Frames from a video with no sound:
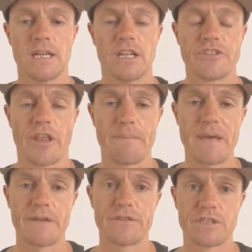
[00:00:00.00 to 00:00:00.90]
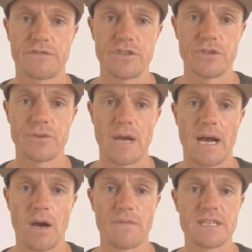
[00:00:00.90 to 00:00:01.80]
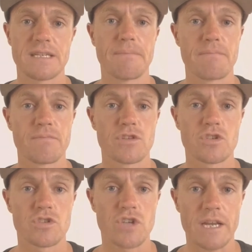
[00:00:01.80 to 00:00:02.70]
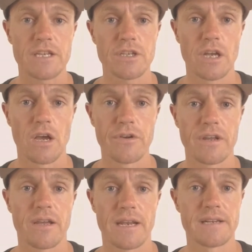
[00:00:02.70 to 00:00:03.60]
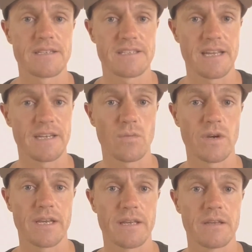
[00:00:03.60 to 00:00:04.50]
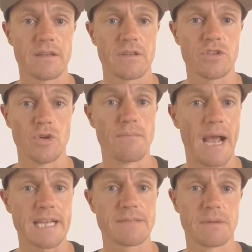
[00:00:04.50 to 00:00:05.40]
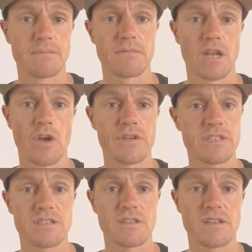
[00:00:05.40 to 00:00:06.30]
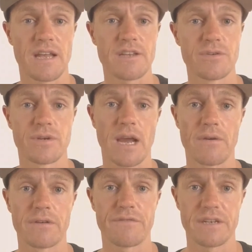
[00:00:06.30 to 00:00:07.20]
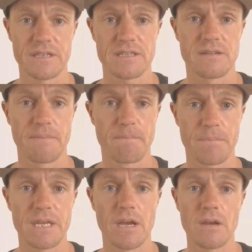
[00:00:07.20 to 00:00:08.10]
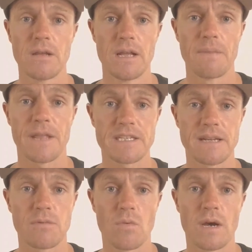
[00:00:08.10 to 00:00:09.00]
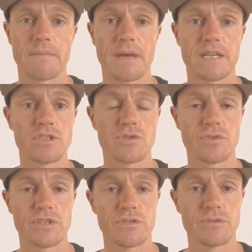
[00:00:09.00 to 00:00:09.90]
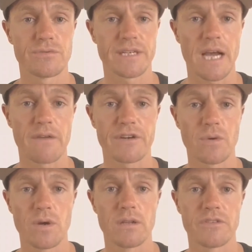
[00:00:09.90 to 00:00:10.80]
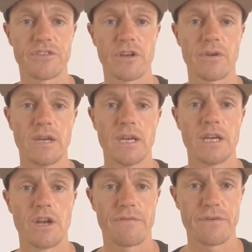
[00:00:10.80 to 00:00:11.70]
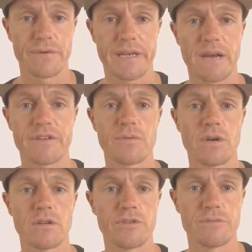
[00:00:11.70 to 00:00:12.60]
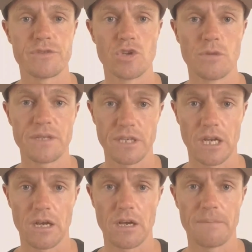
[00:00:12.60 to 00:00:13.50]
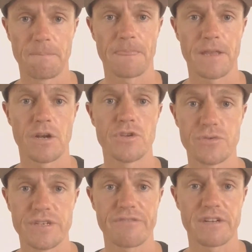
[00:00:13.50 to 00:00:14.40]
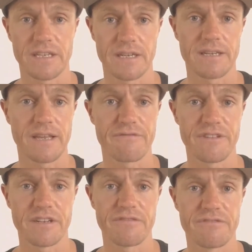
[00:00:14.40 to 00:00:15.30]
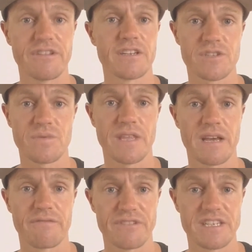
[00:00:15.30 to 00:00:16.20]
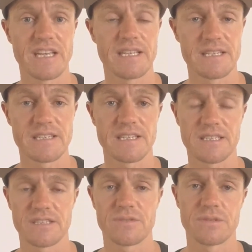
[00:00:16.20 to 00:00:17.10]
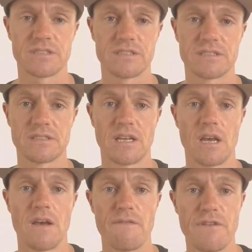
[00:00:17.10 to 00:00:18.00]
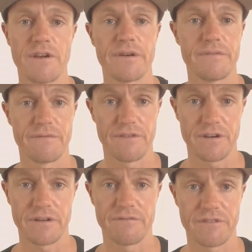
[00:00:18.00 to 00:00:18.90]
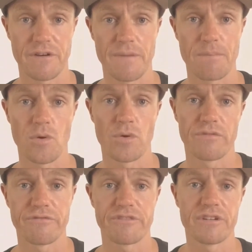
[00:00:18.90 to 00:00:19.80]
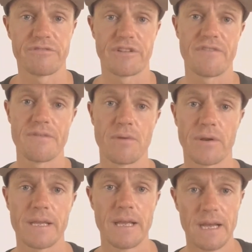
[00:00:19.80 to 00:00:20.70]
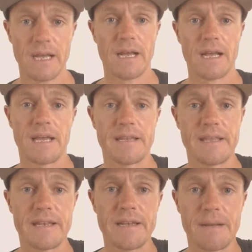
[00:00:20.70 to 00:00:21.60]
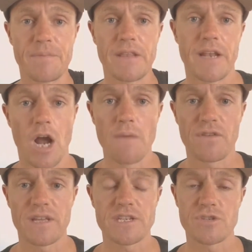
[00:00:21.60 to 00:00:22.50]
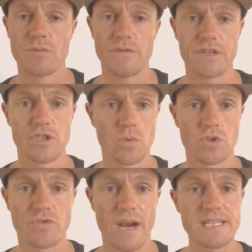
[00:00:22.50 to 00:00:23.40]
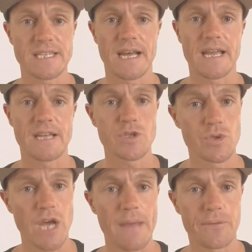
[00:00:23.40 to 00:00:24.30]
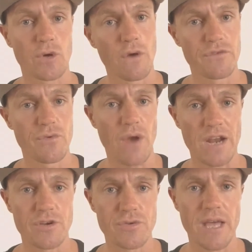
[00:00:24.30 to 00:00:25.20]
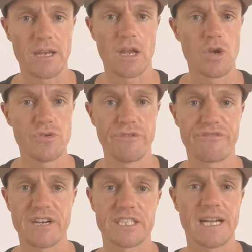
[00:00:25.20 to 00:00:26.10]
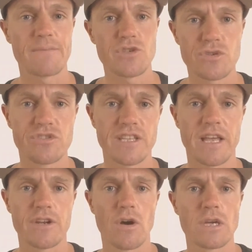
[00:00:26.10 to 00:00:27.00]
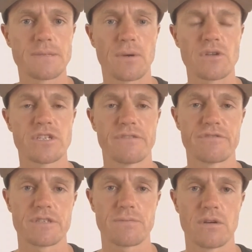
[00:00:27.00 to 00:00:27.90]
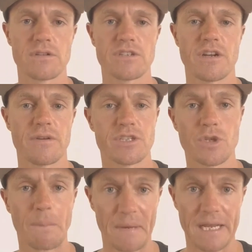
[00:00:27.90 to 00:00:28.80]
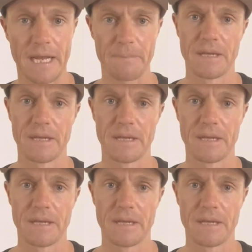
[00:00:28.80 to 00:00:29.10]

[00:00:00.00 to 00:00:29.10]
So the benefits for you are obviously tracking your load and understanding where your maximum load is at your current fitness. Bingo. That's number one, making sure that you're recovering well. So if you're recovering well, you're absorbing your load, you're definitely going to get fitness without fatigue and sickness, which is very, very, very important for everybody. And then hopefully as you move in towards race day, as you taper off, you undo that load, you freshen up, you should see that nice positive response. It should pick up